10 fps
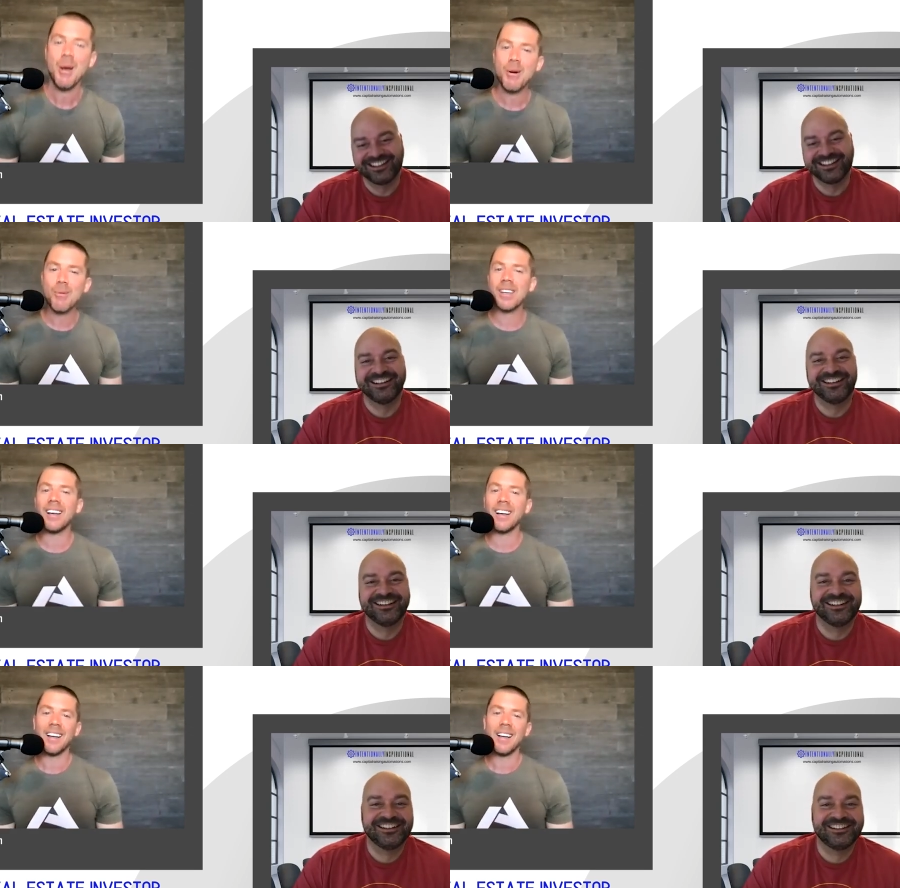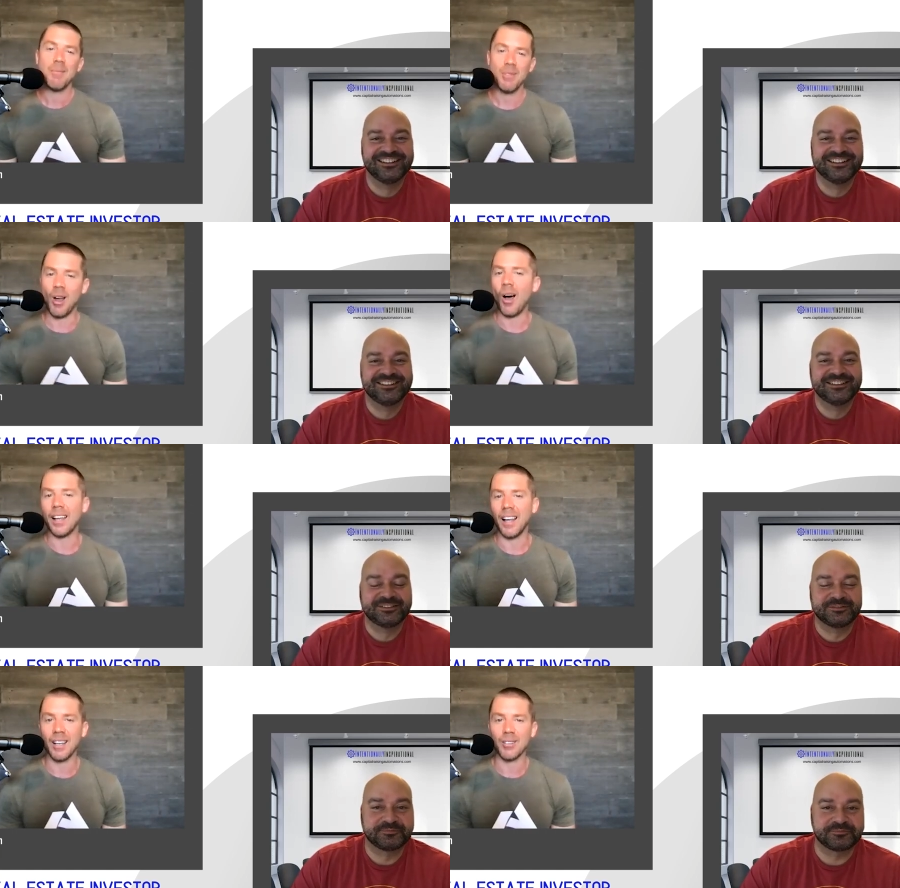Speaker 1: we, but no,
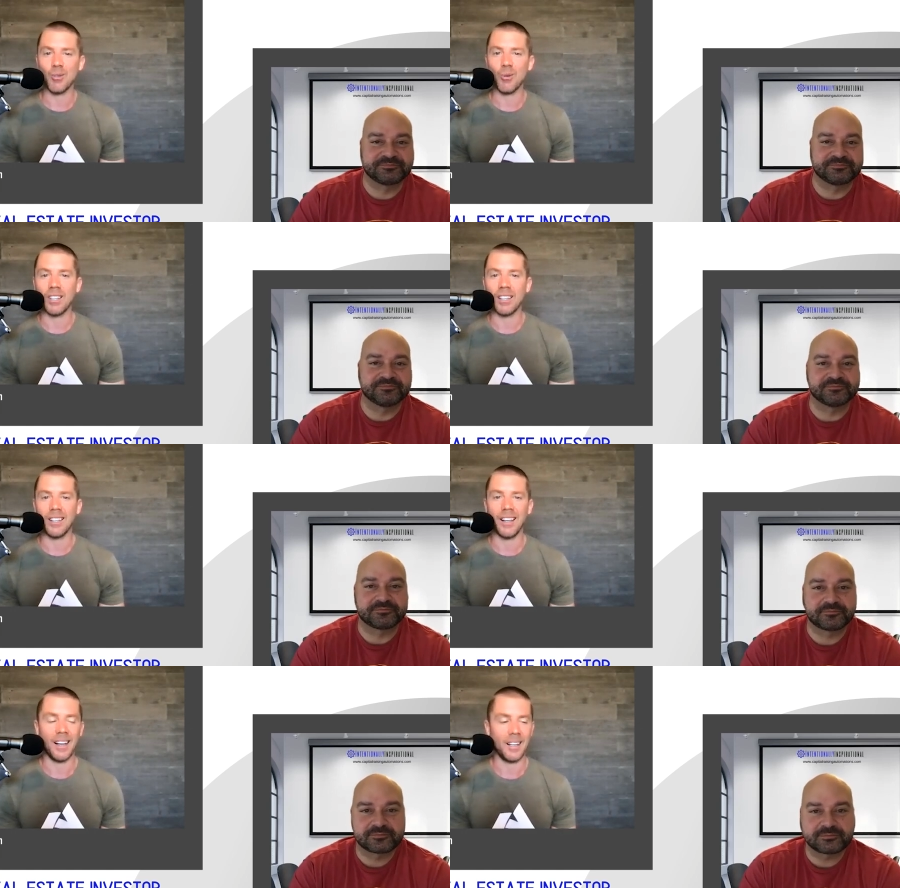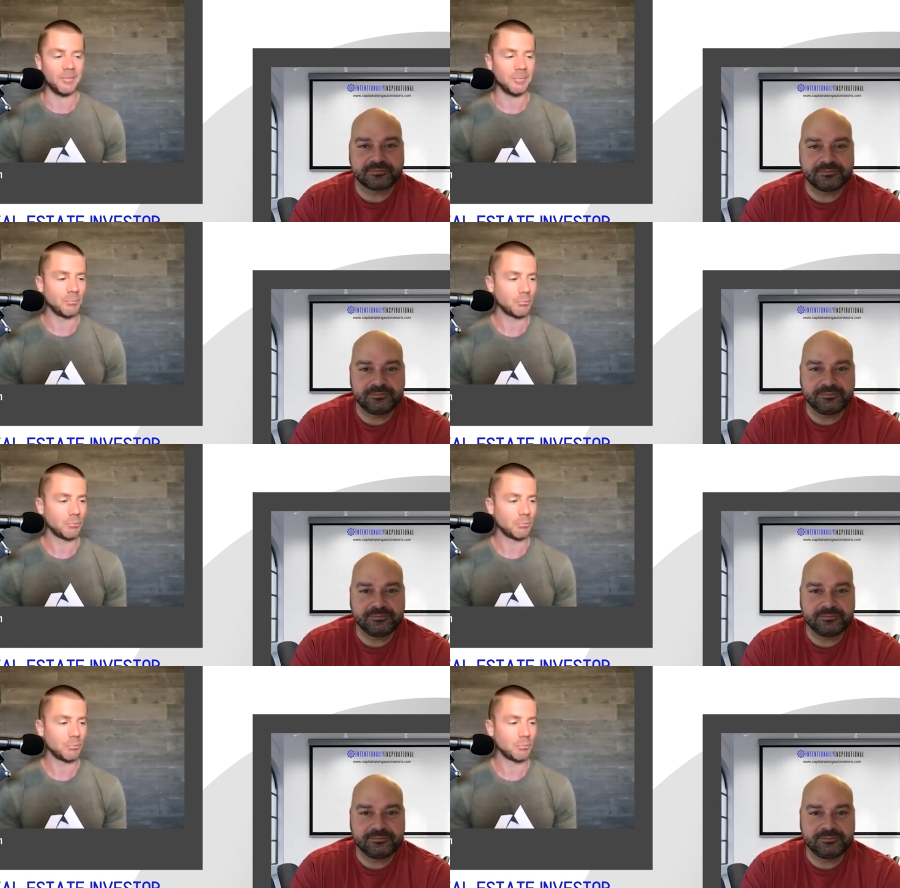I enjoy the